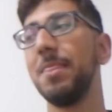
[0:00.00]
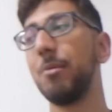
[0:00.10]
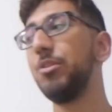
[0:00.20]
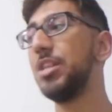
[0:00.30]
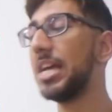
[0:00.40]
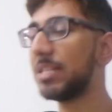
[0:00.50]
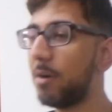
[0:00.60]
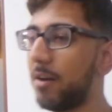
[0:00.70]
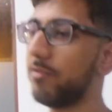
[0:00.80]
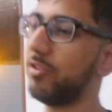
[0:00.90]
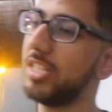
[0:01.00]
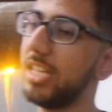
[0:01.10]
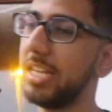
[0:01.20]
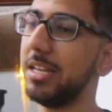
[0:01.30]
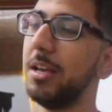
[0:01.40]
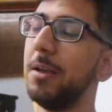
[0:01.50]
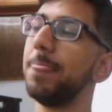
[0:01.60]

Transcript: Then we're the next part of the routine,